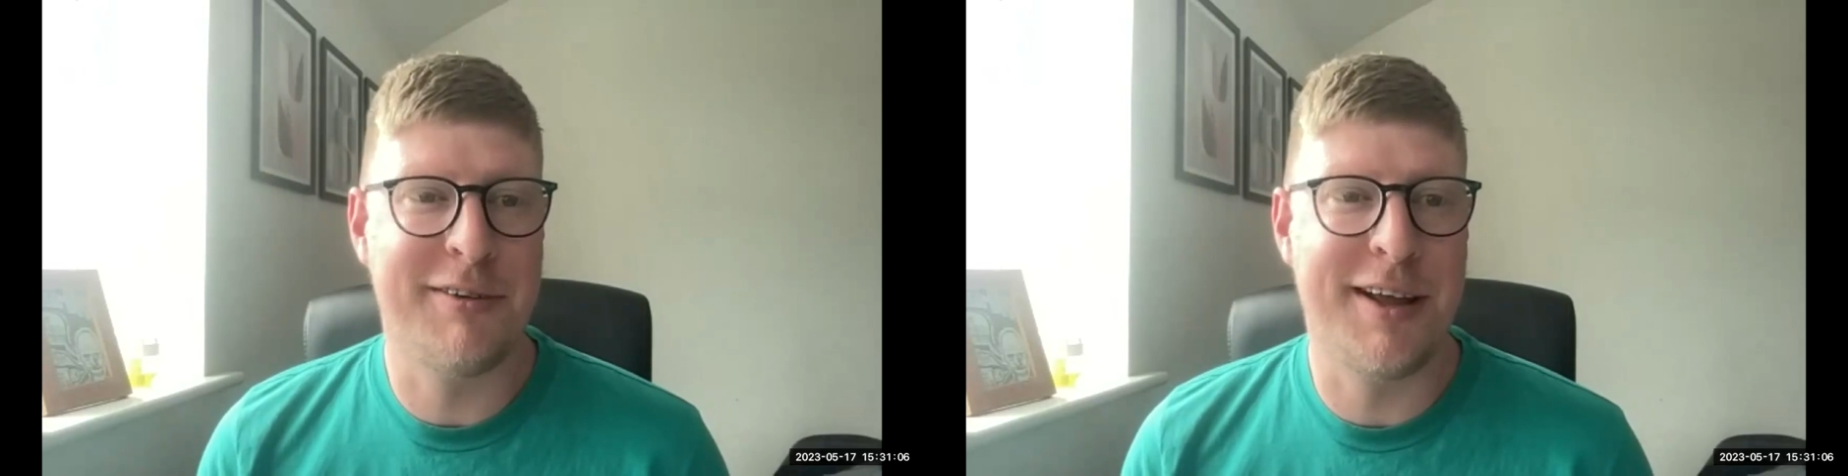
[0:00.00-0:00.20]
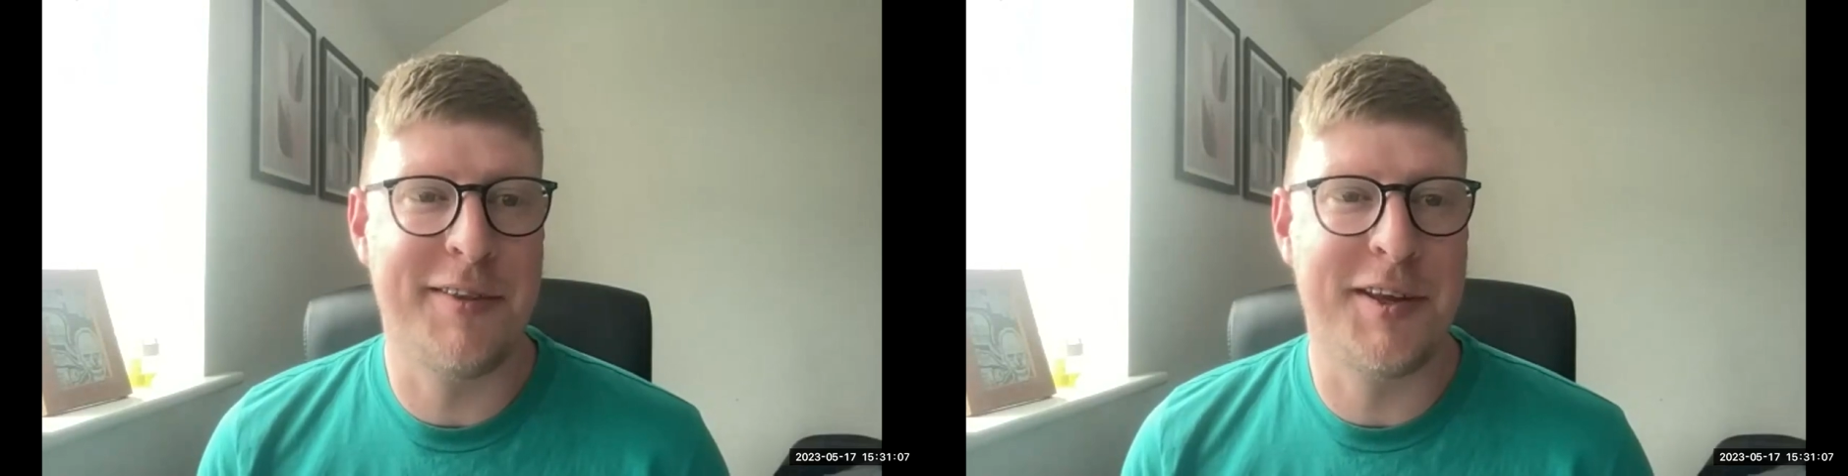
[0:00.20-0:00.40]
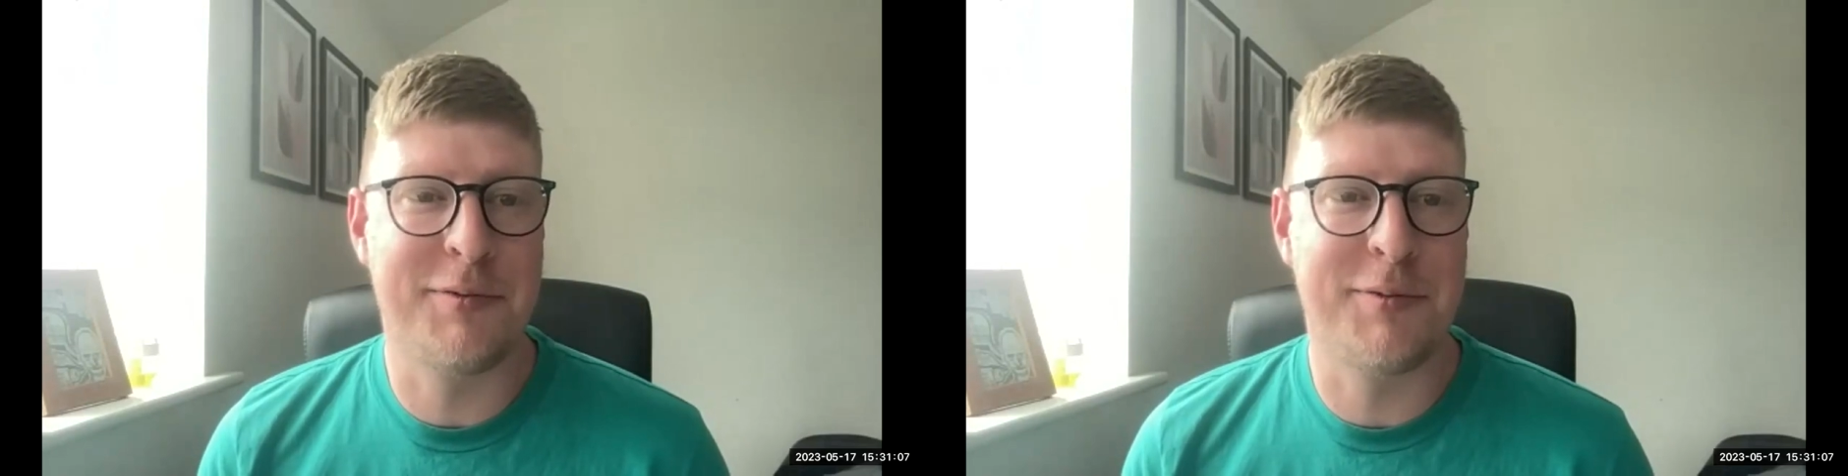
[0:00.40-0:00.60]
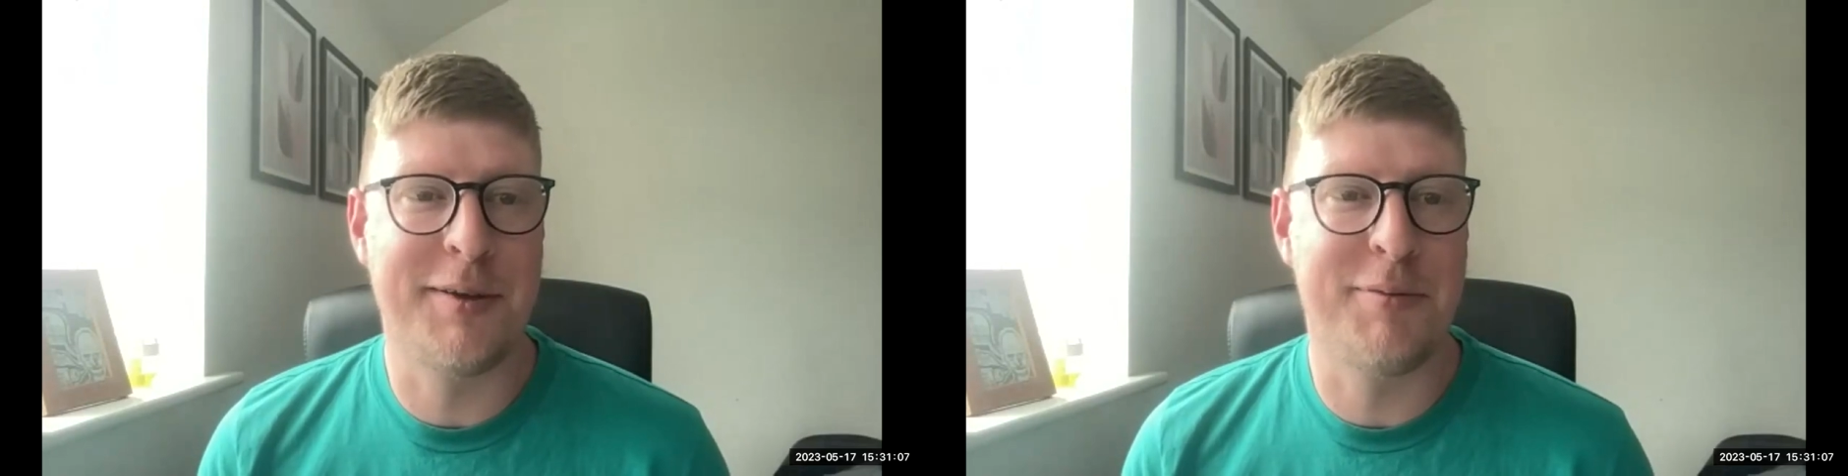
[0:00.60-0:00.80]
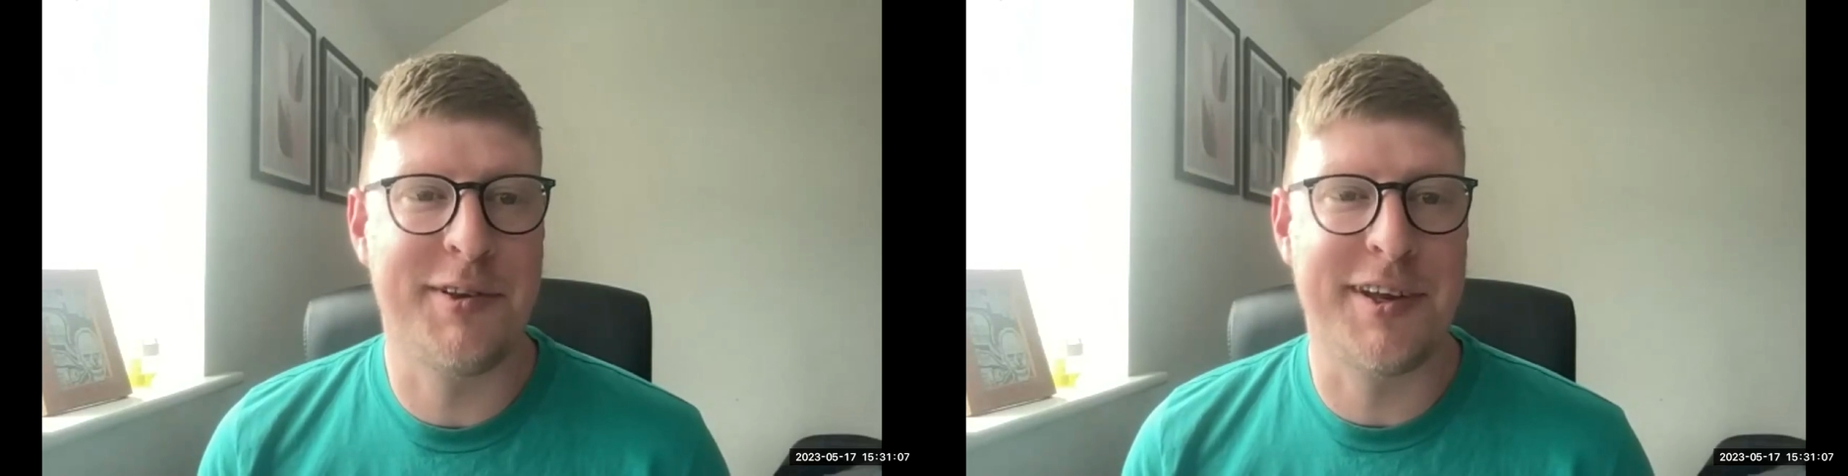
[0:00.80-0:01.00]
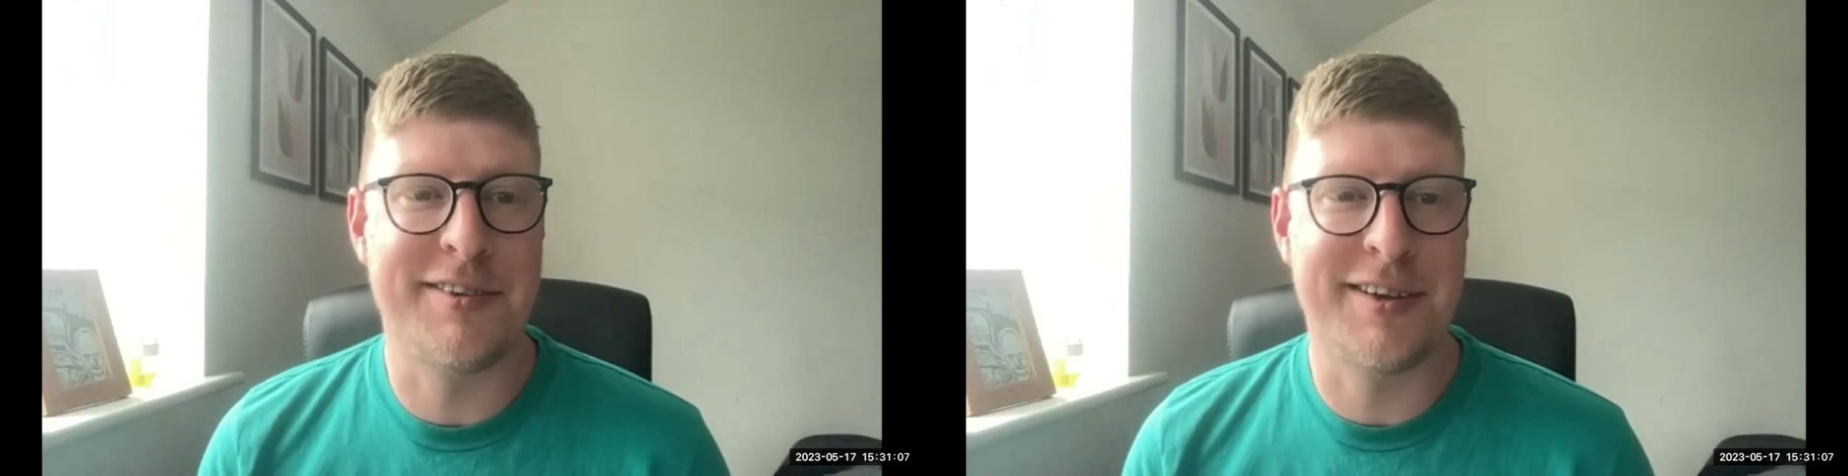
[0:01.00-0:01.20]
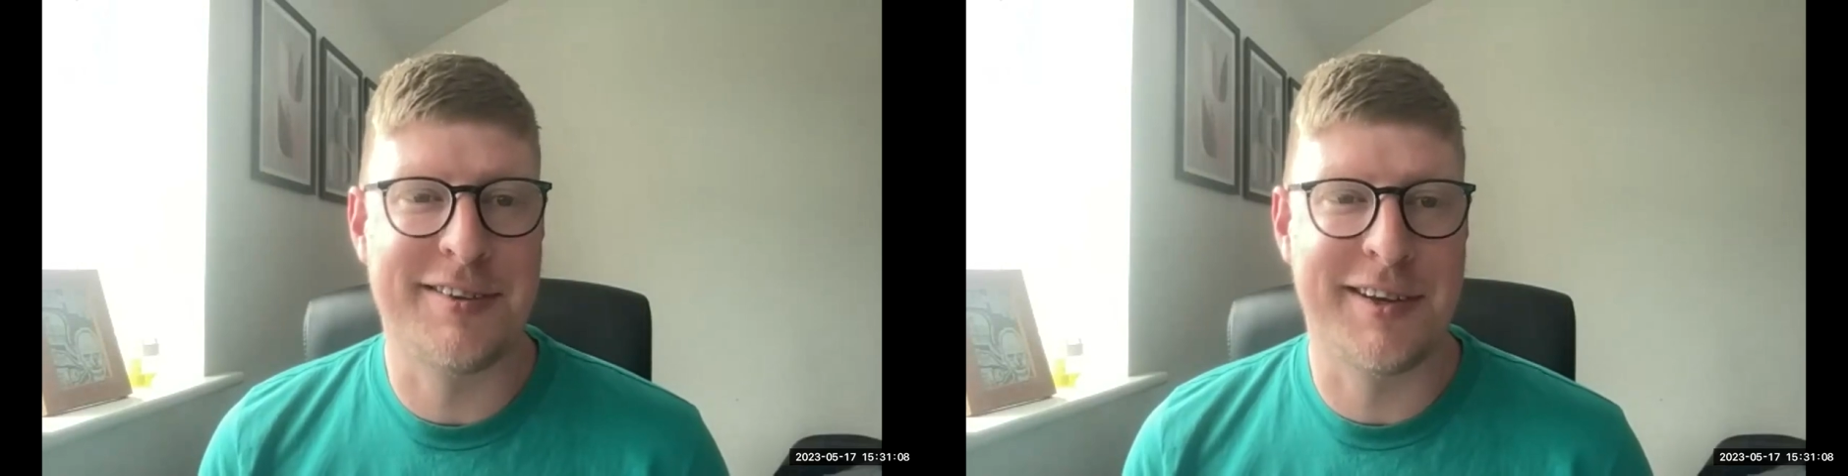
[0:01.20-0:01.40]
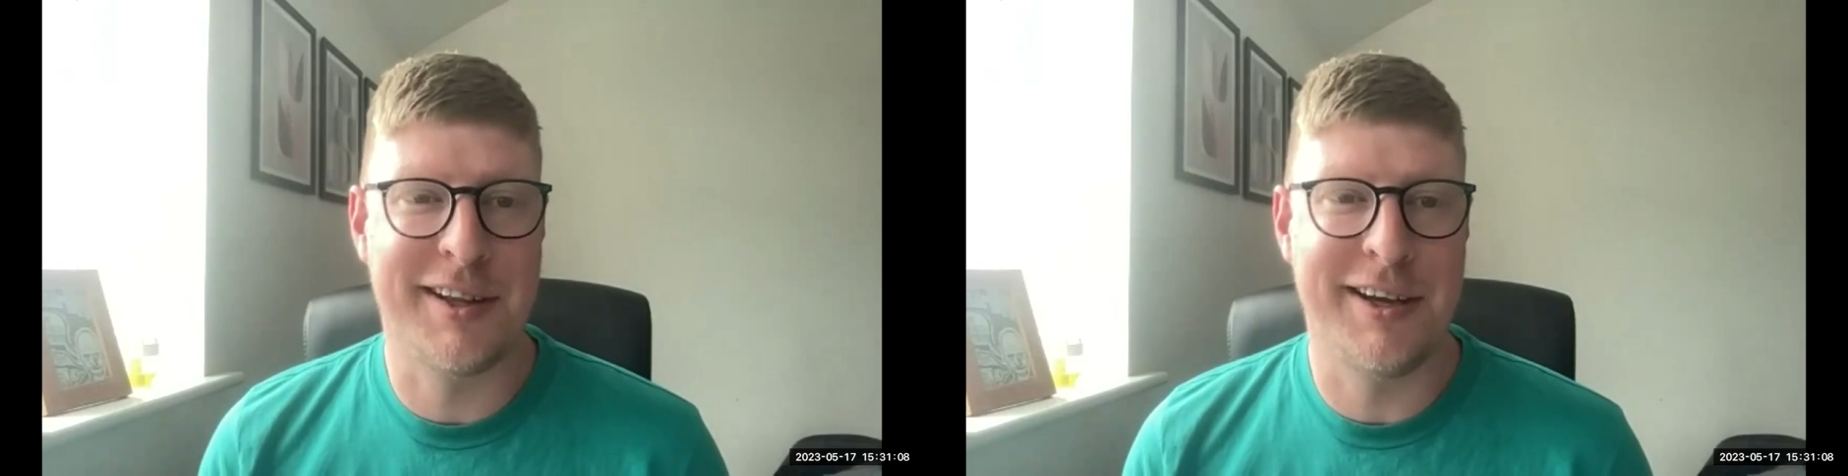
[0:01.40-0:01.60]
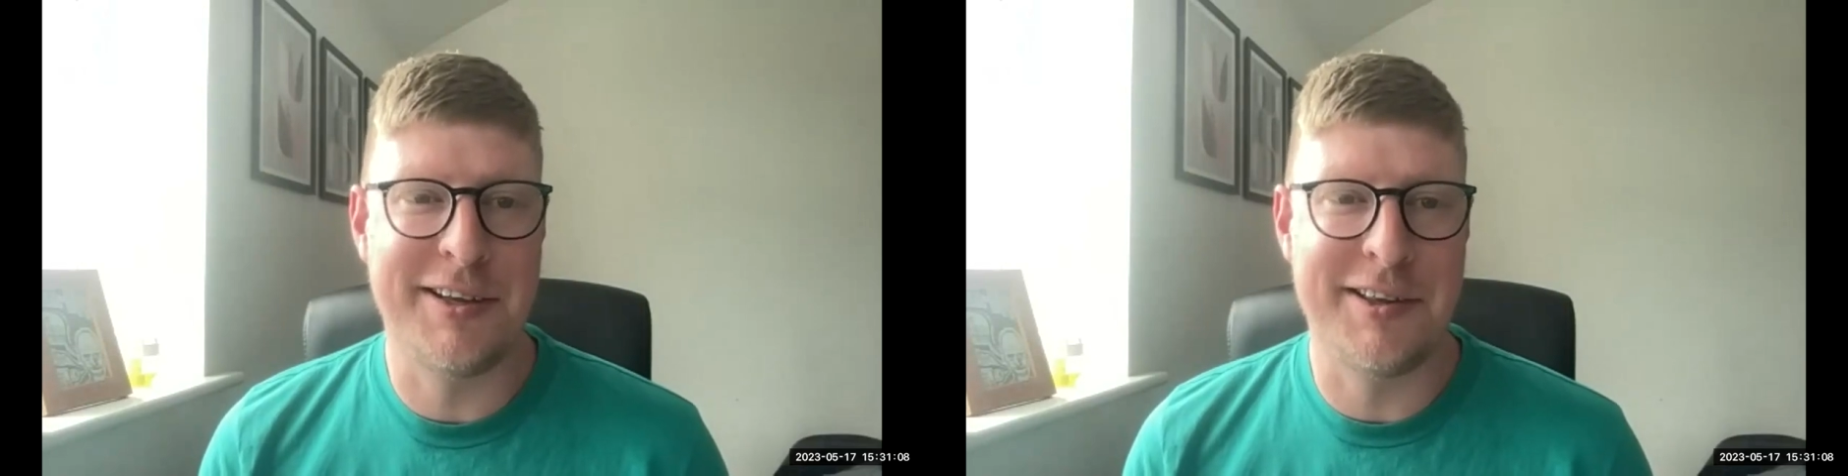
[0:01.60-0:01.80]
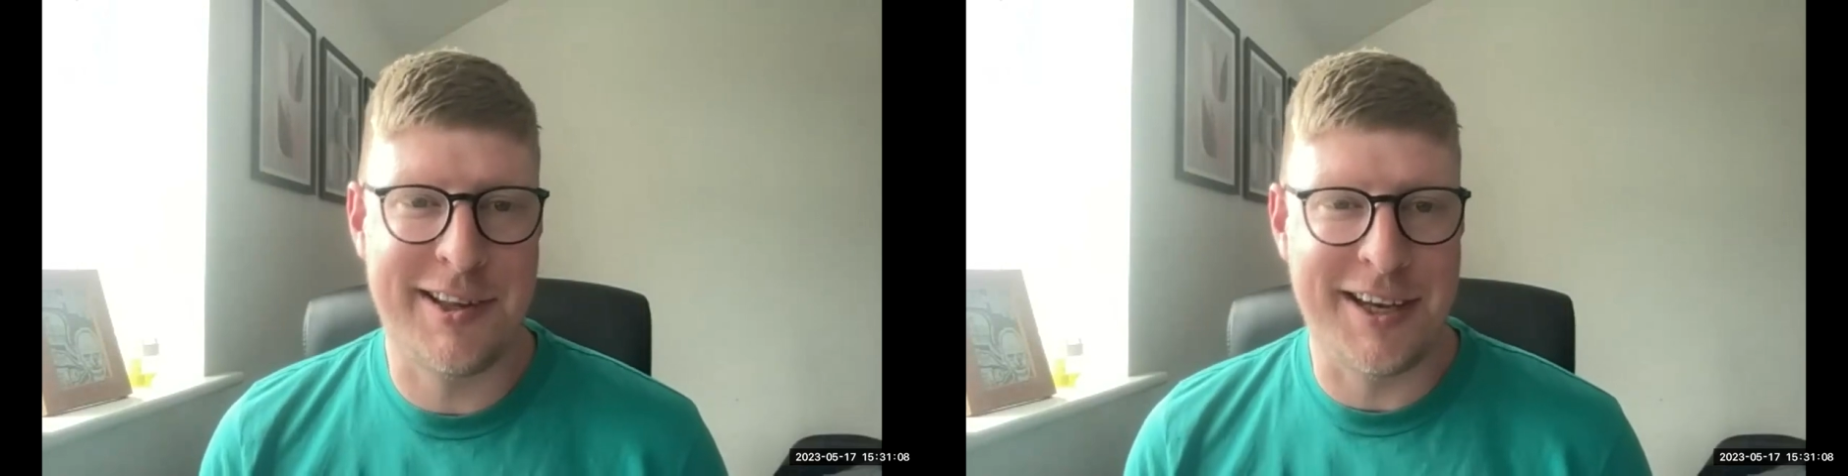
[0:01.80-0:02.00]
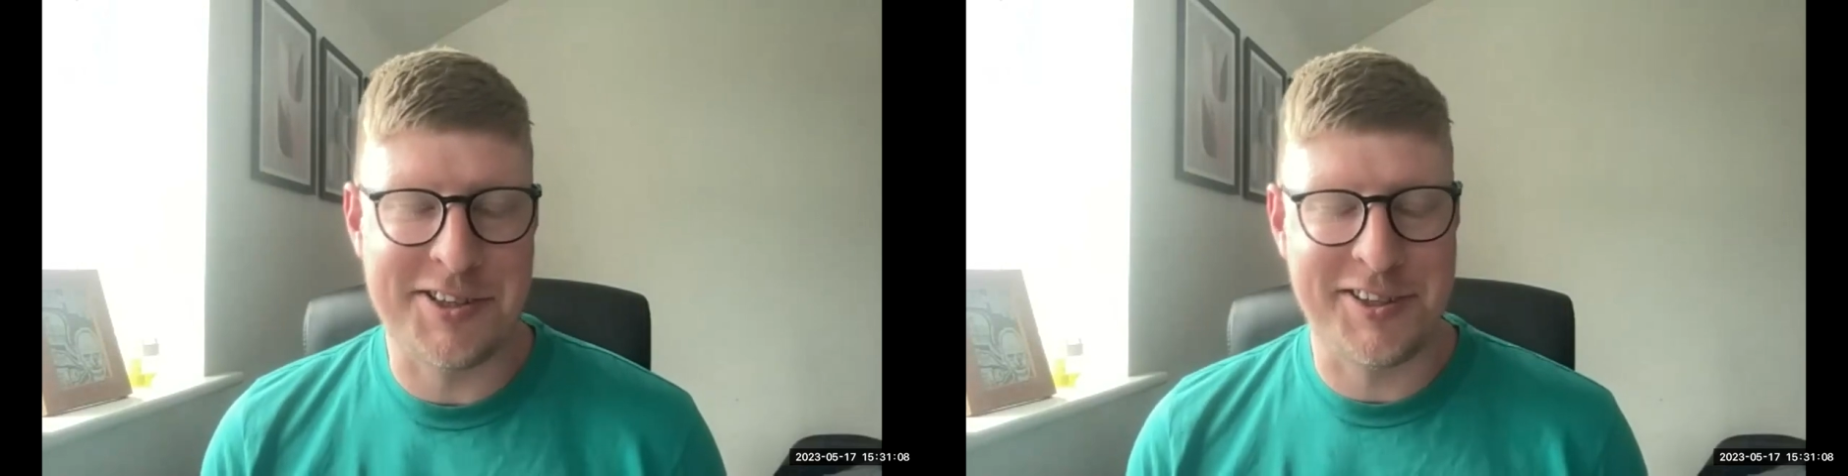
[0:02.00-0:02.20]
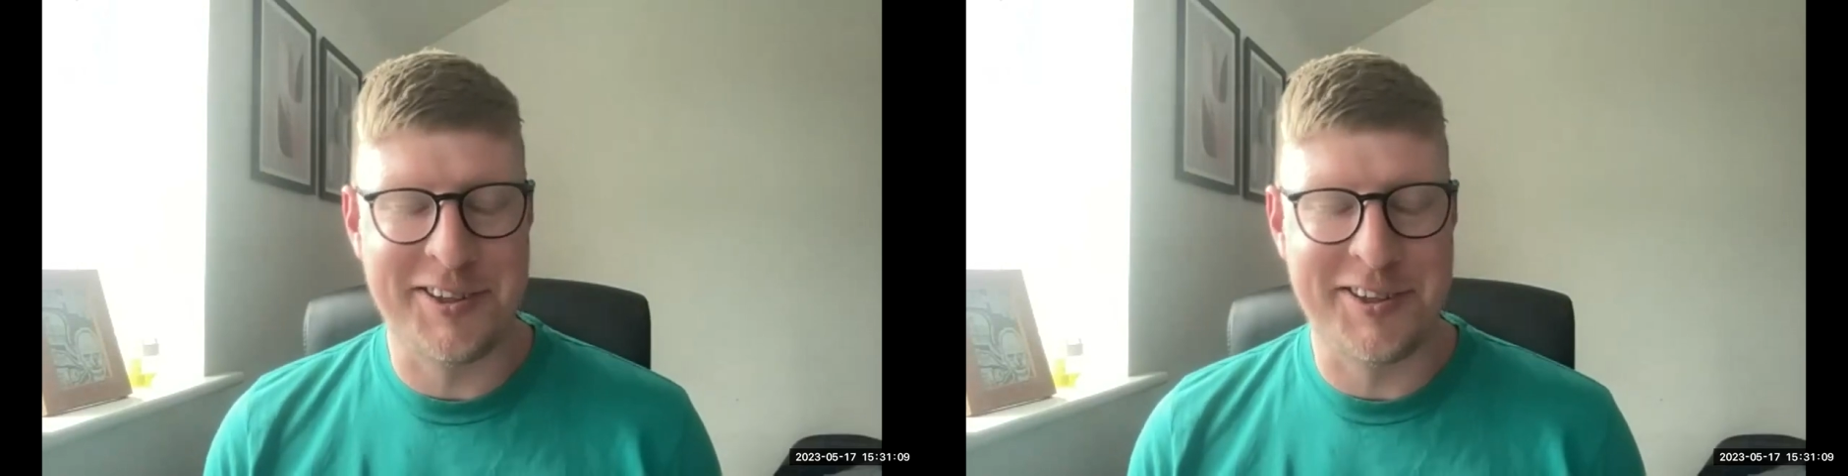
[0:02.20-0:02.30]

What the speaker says: around this when presenting to clients /